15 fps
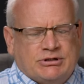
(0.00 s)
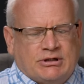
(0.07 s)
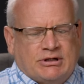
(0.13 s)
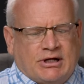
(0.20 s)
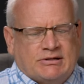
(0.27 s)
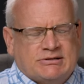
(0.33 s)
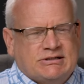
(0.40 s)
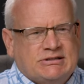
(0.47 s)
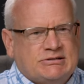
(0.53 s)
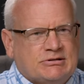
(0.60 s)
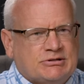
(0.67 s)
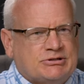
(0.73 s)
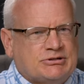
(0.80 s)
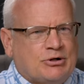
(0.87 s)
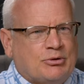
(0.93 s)
announced he's going
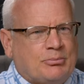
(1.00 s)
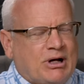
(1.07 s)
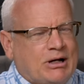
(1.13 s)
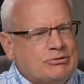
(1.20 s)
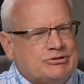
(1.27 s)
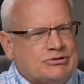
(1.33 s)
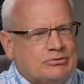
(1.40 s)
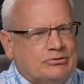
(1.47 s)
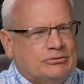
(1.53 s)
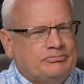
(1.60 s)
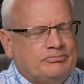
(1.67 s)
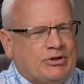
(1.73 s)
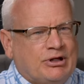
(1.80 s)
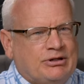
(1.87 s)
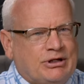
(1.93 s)
to start a Bible school.
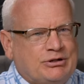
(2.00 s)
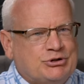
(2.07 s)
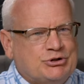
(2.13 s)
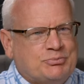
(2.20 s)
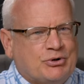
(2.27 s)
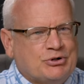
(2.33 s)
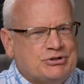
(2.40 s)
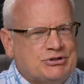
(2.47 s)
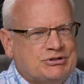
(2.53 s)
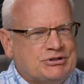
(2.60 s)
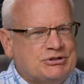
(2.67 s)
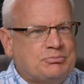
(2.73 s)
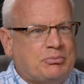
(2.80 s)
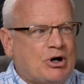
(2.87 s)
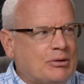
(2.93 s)
And they just purchased
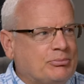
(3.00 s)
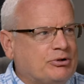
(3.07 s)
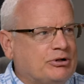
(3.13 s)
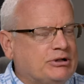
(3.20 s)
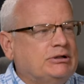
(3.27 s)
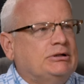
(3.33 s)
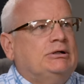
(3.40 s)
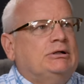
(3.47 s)
this property.